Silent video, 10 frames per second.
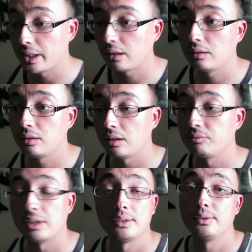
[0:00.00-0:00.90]
tired
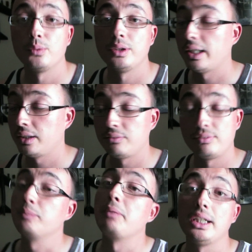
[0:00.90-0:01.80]
of not doing any
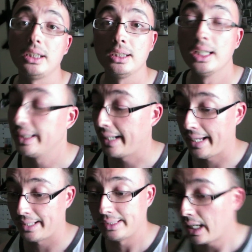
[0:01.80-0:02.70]
filmmaking,
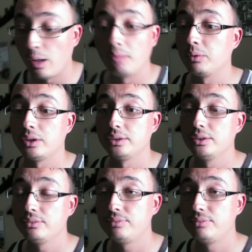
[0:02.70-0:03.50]
and now I'm gonna do